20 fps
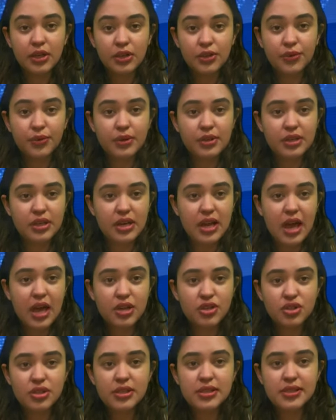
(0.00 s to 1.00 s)
to
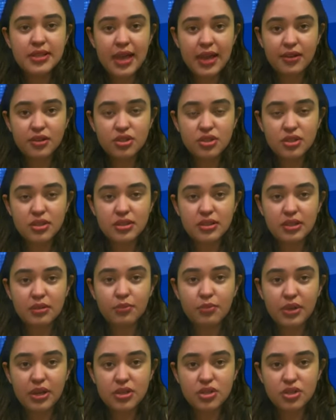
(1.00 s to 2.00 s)
international sanctions and
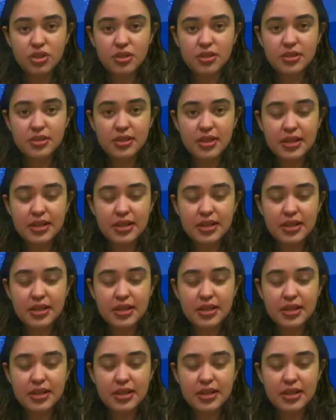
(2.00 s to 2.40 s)
pressures